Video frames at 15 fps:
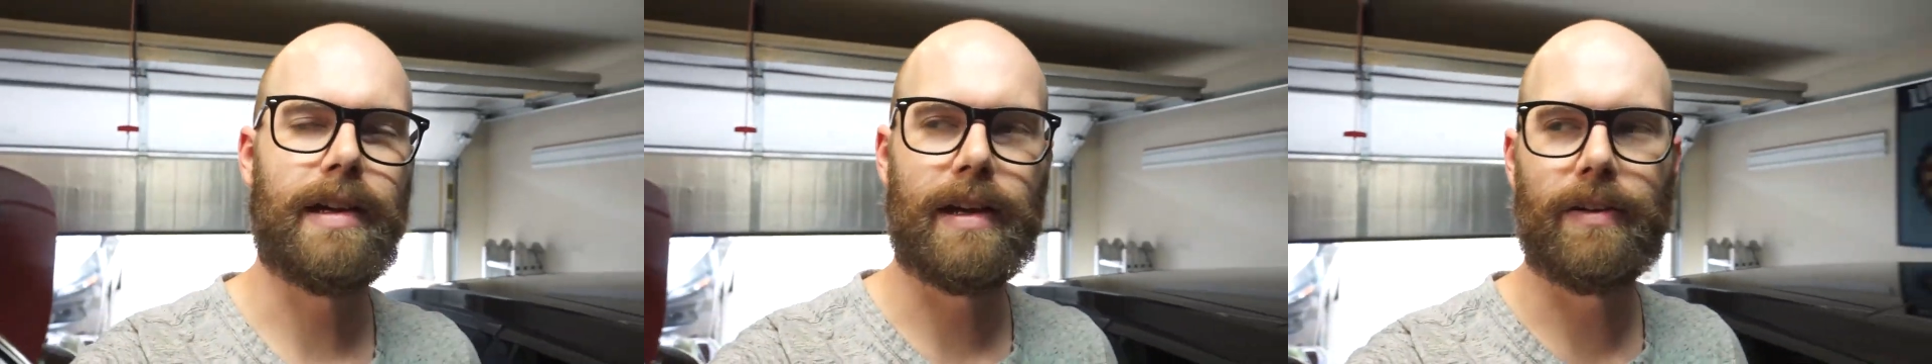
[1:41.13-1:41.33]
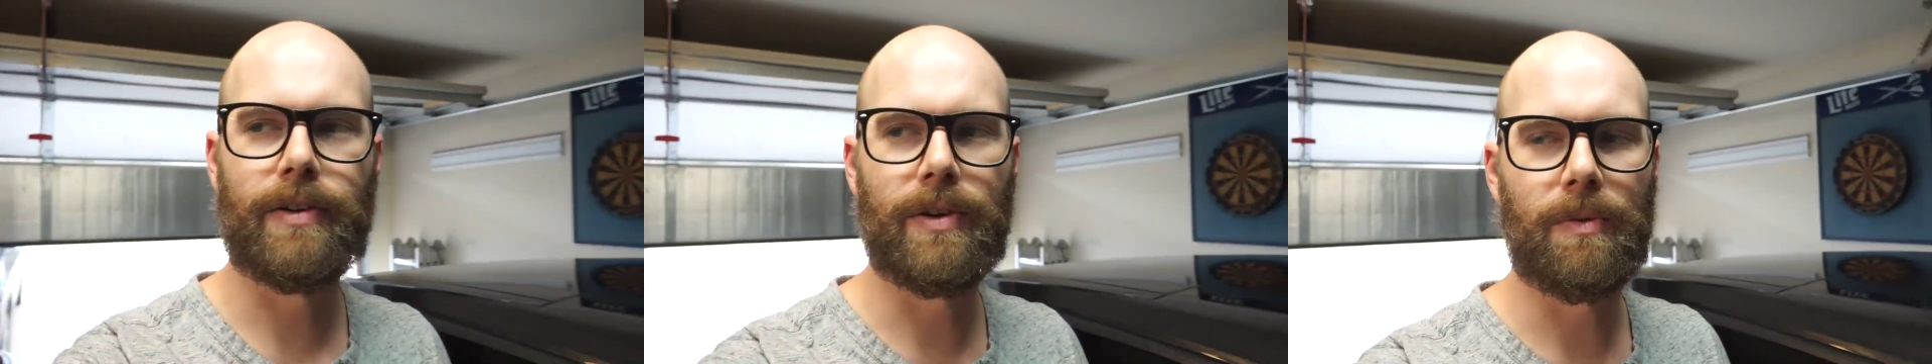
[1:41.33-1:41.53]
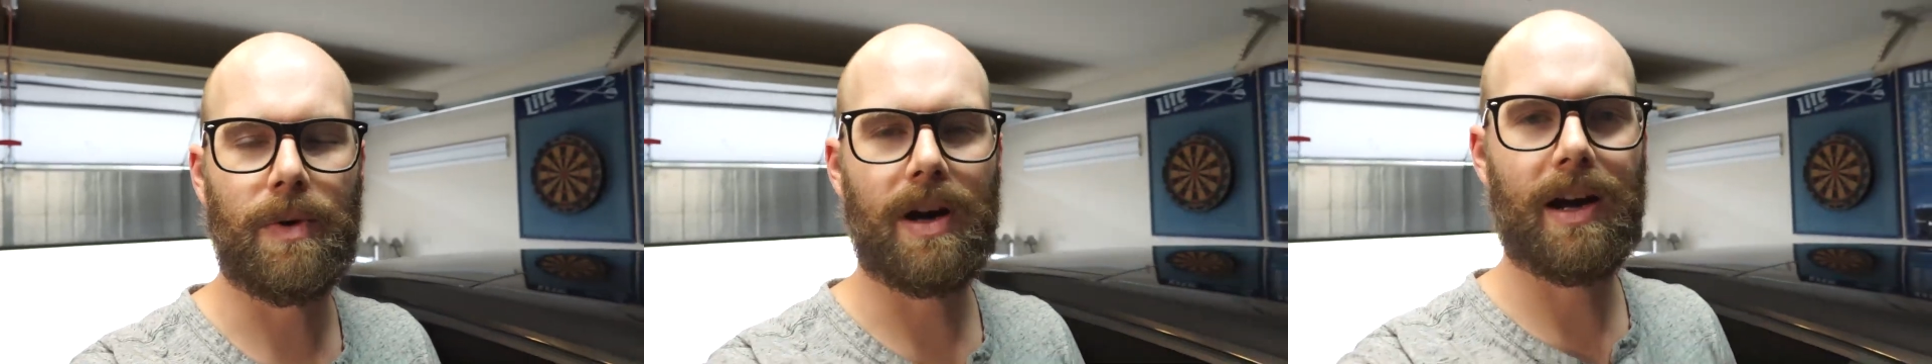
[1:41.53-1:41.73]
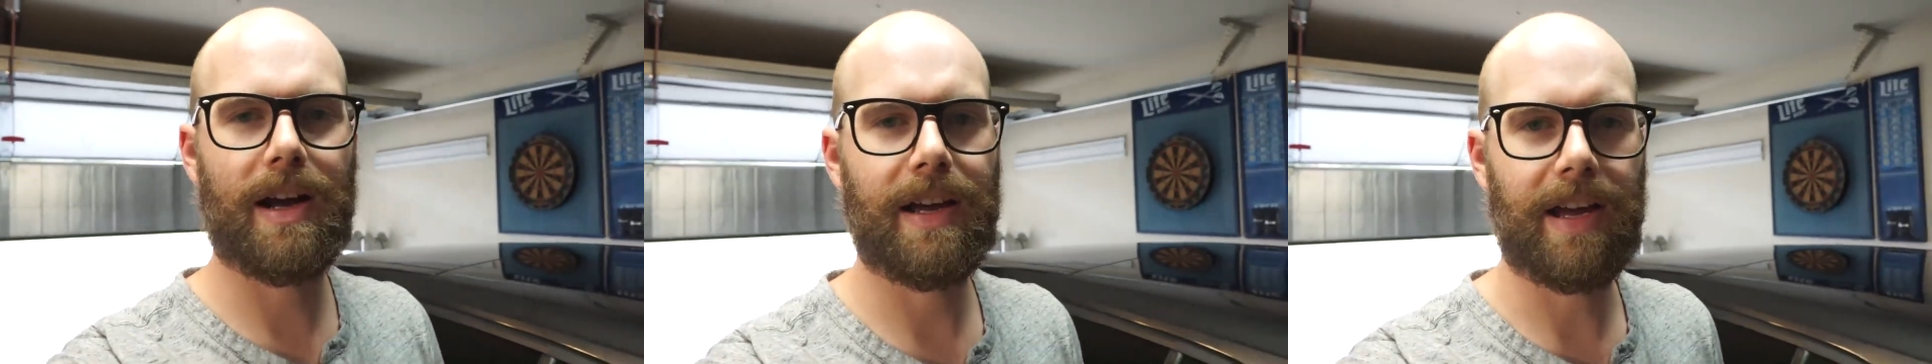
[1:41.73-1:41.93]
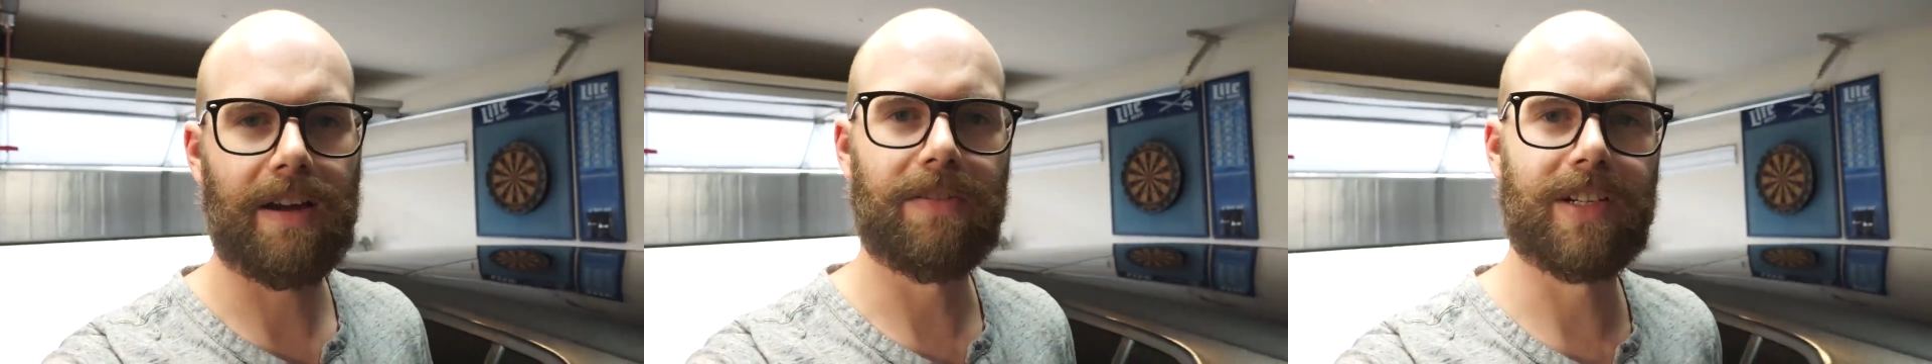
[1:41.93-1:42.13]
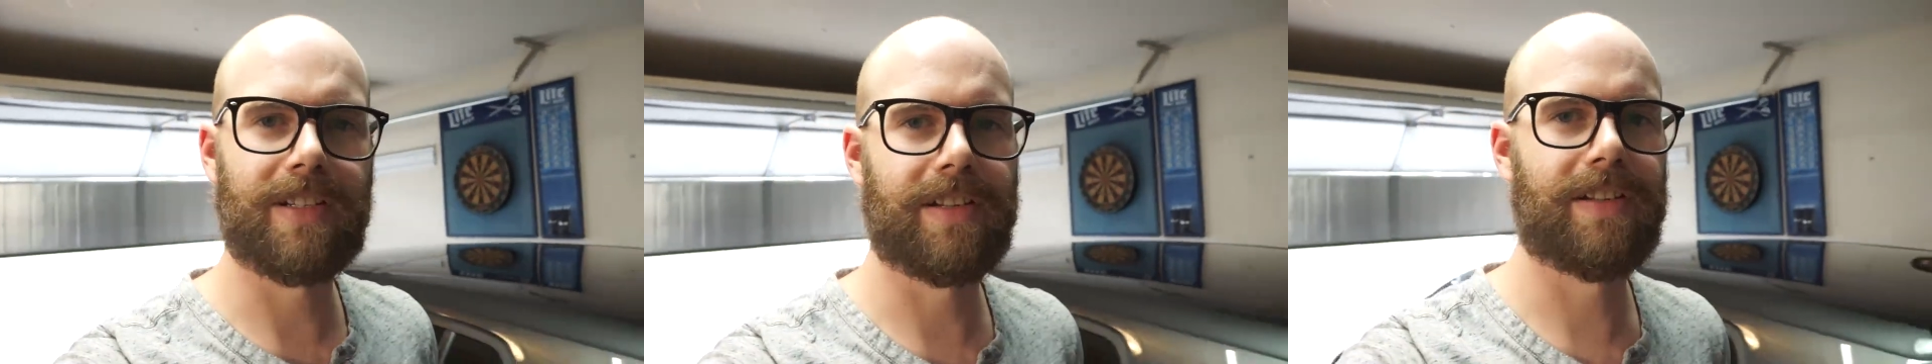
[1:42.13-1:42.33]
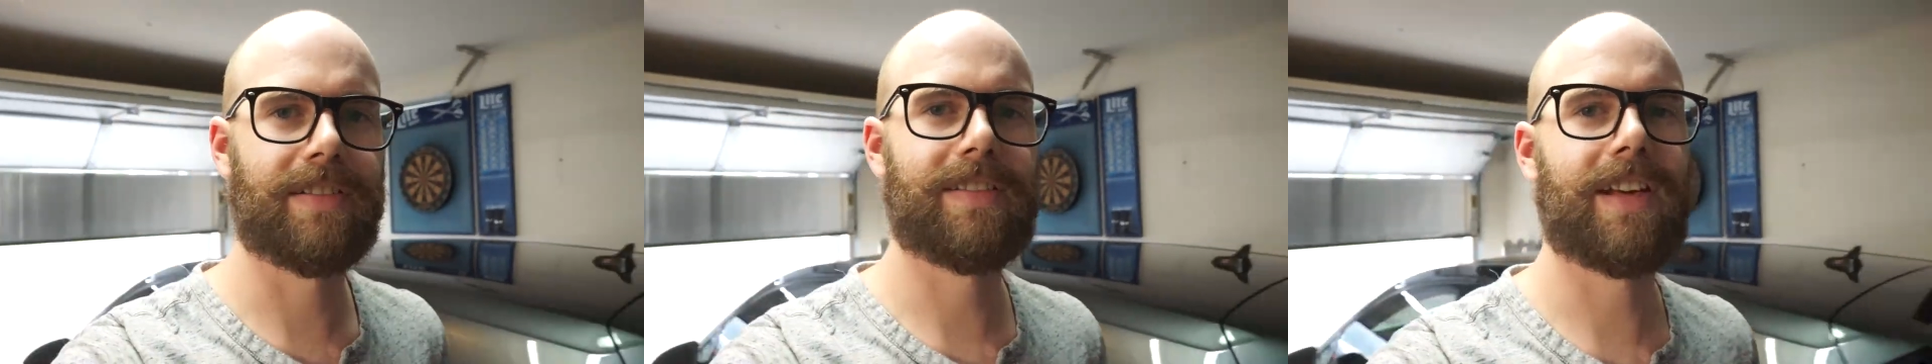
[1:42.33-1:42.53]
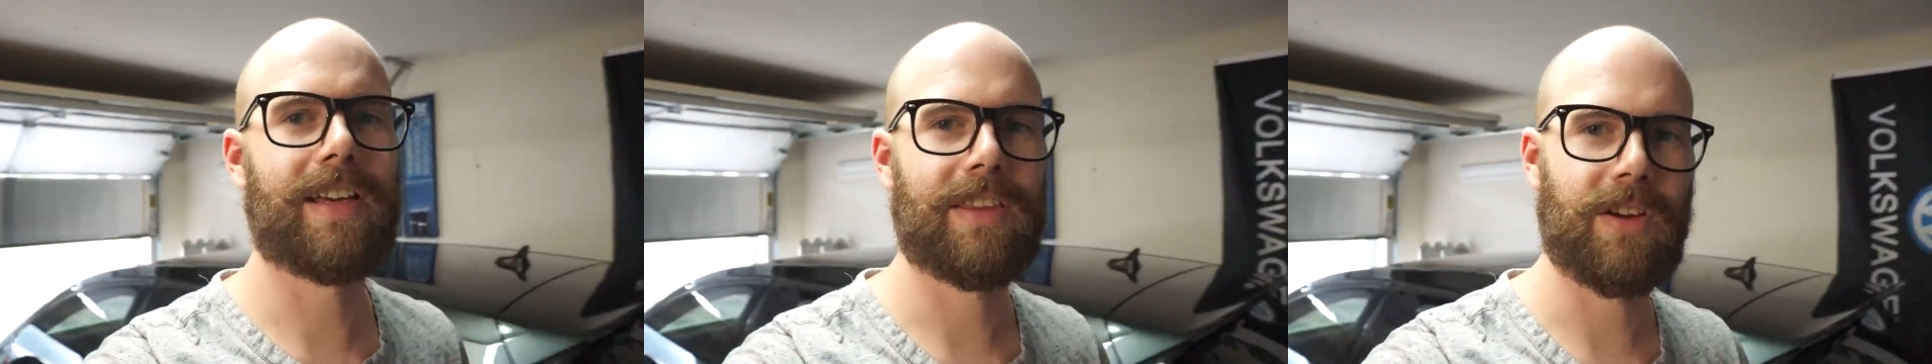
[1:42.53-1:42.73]
I don't know why, ever
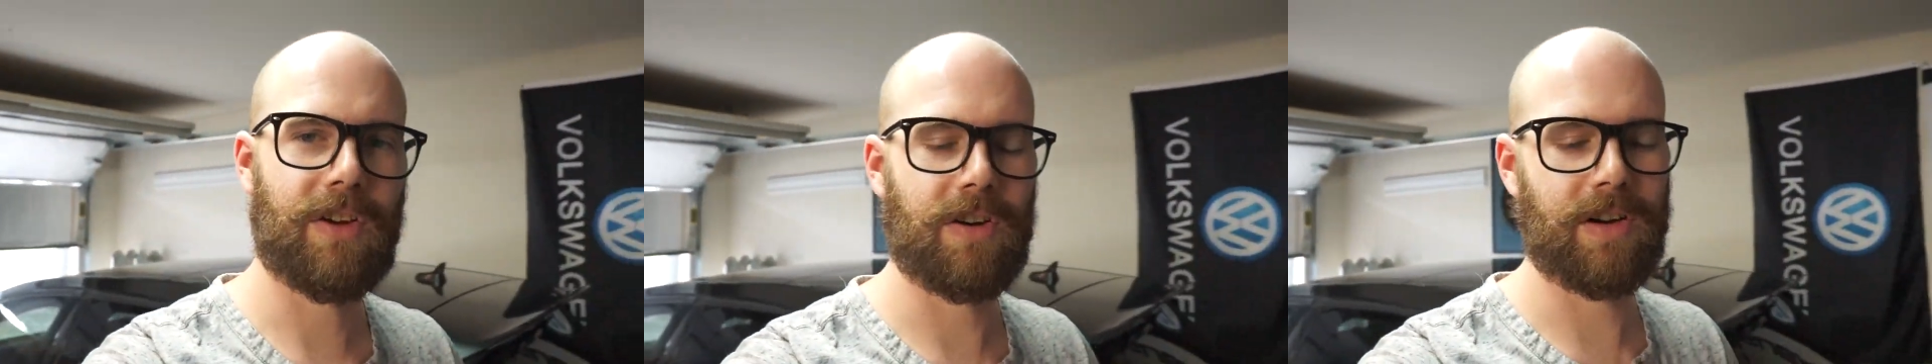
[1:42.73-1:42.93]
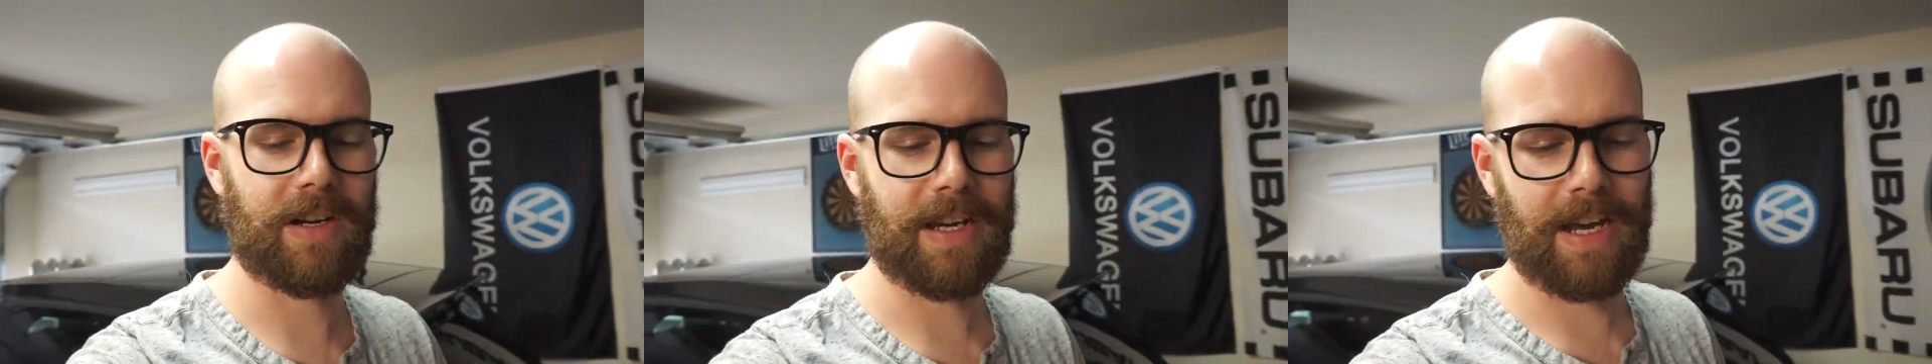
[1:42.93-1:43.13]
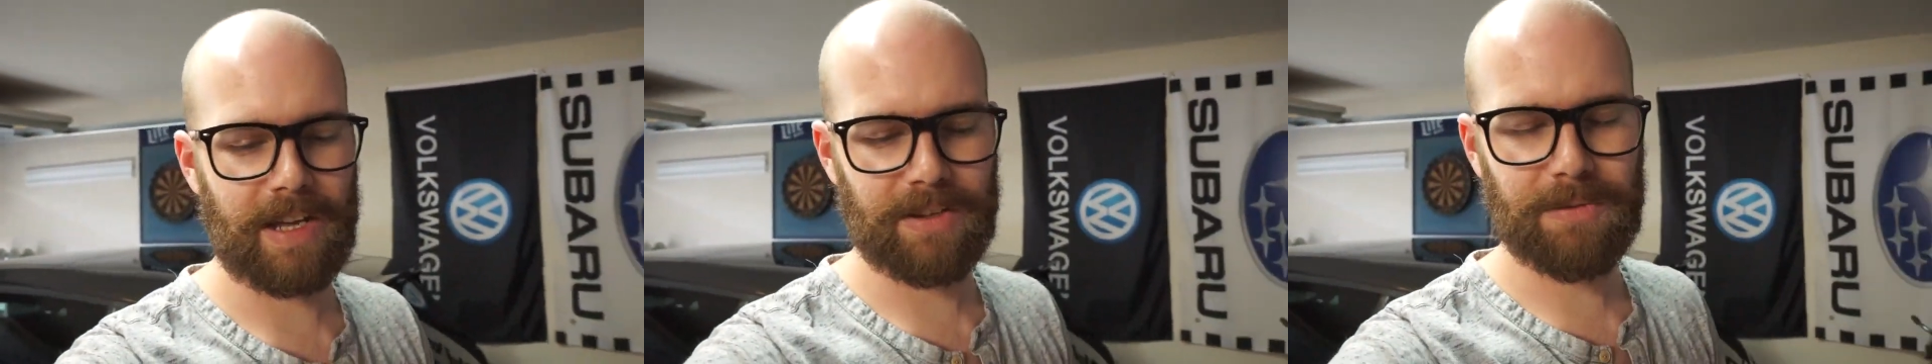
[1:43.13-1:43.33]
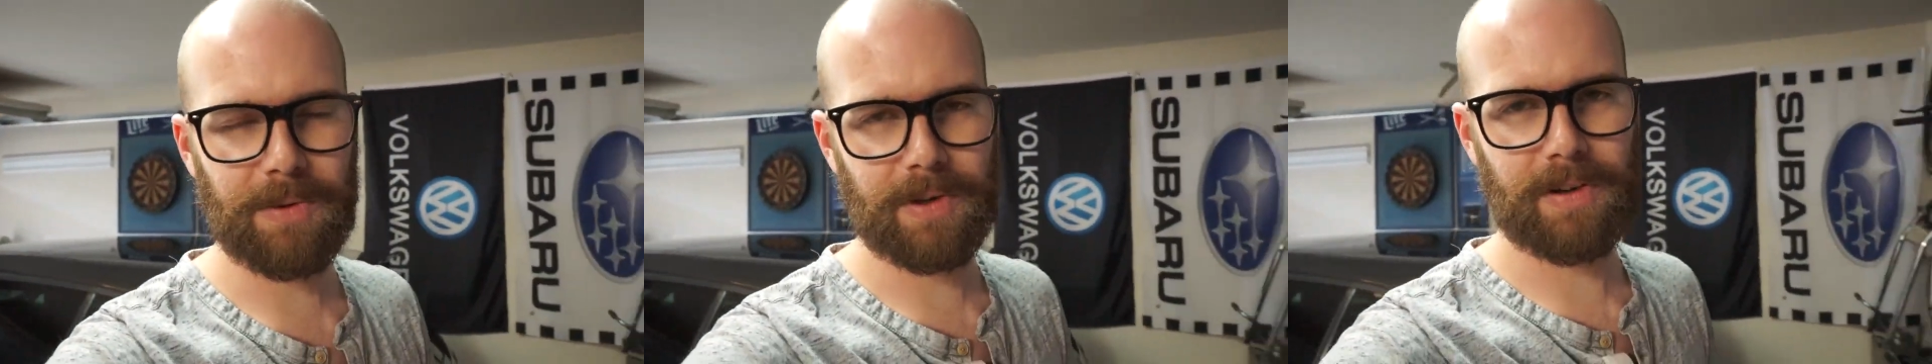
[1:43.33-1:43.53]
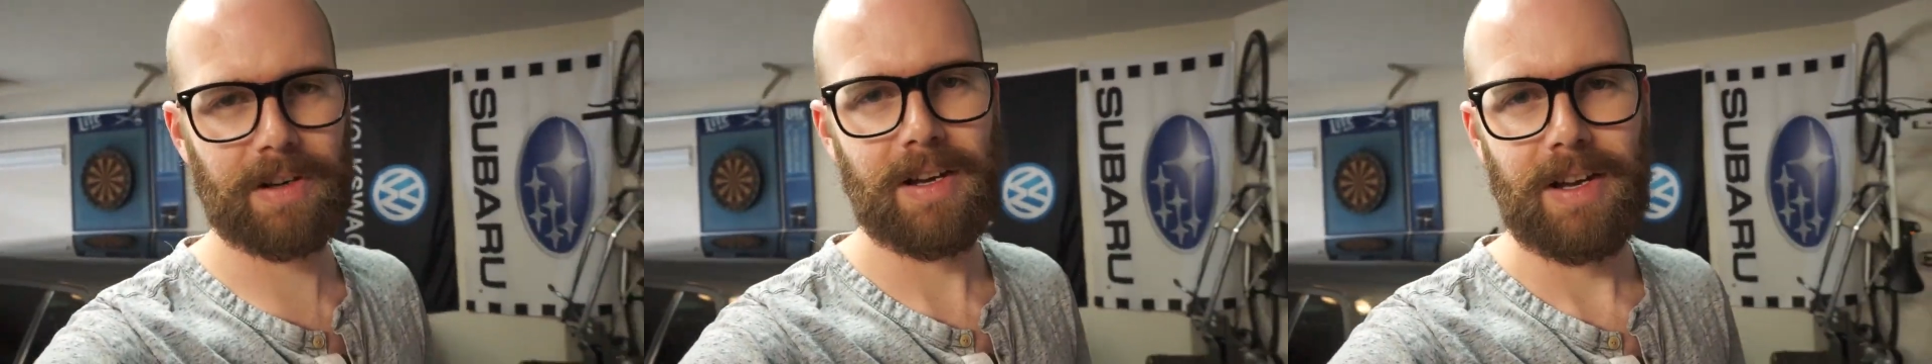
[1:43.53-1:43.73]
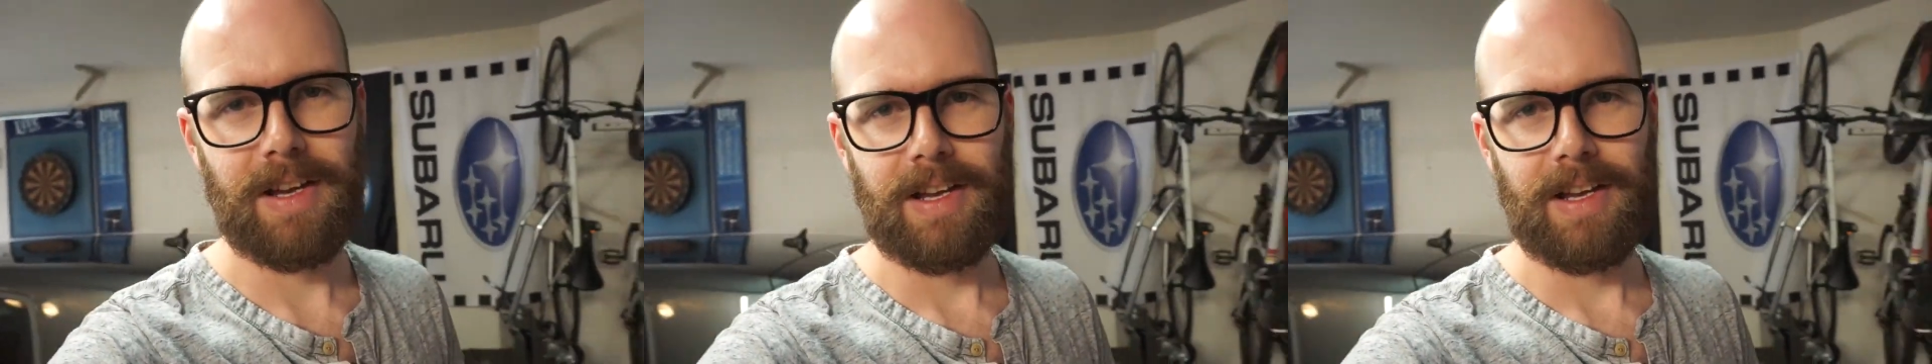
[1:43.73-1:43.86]
since like the hurricanes were,